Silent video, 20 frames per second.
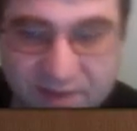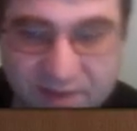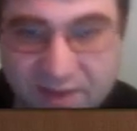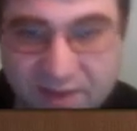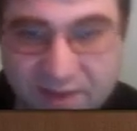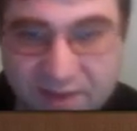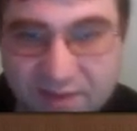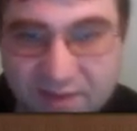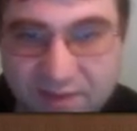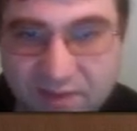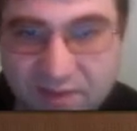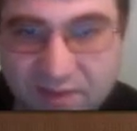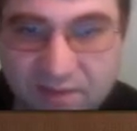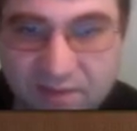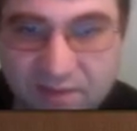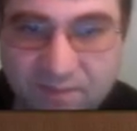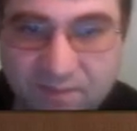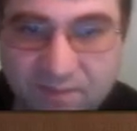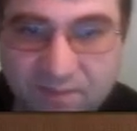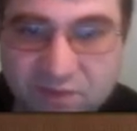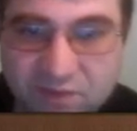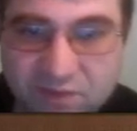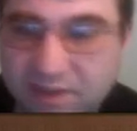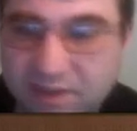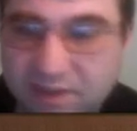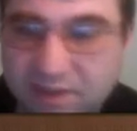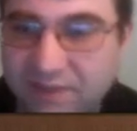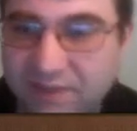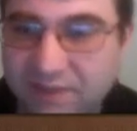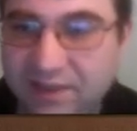and shouldn't
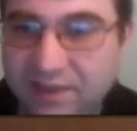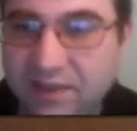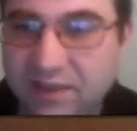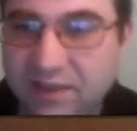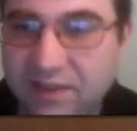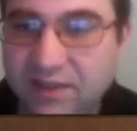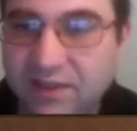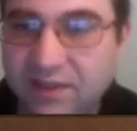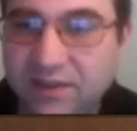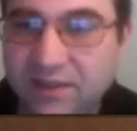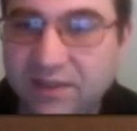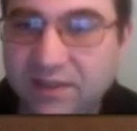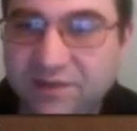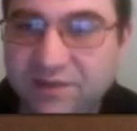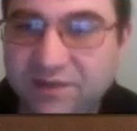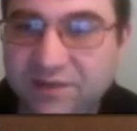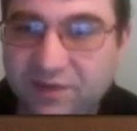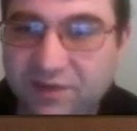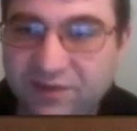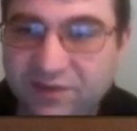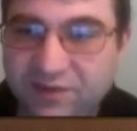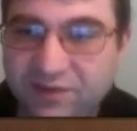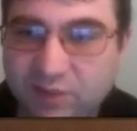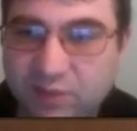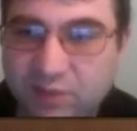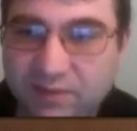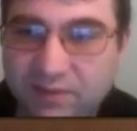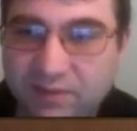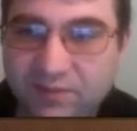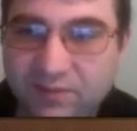have any serious
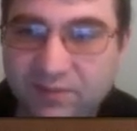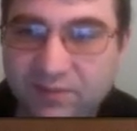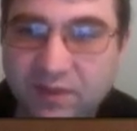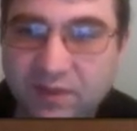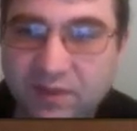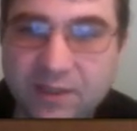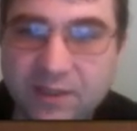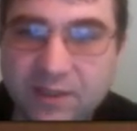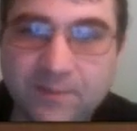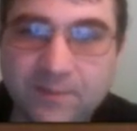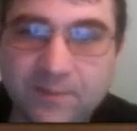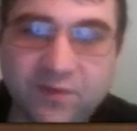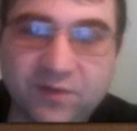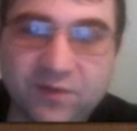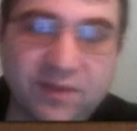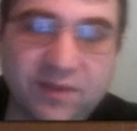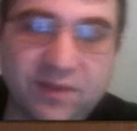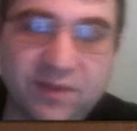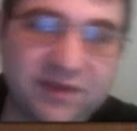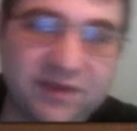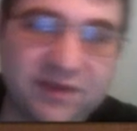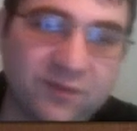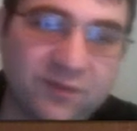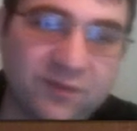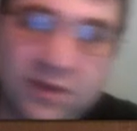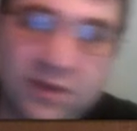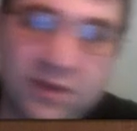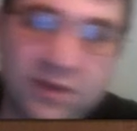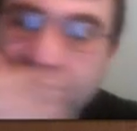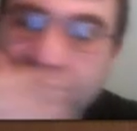problems. So queen
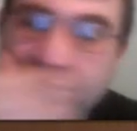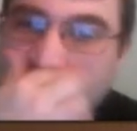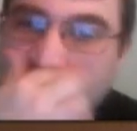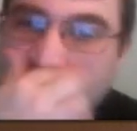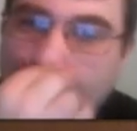c4 is the main